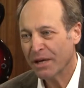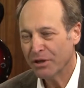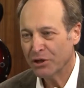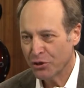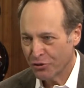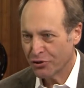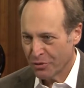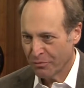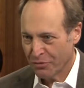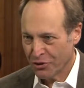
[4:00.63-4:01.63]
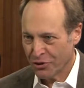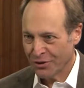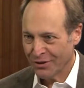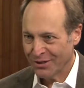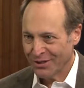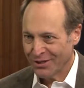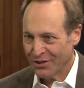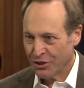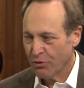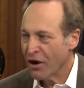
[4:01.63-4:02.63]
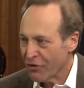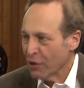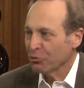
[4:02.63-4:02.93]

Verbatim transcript: I mean, you're, you're, you're, you are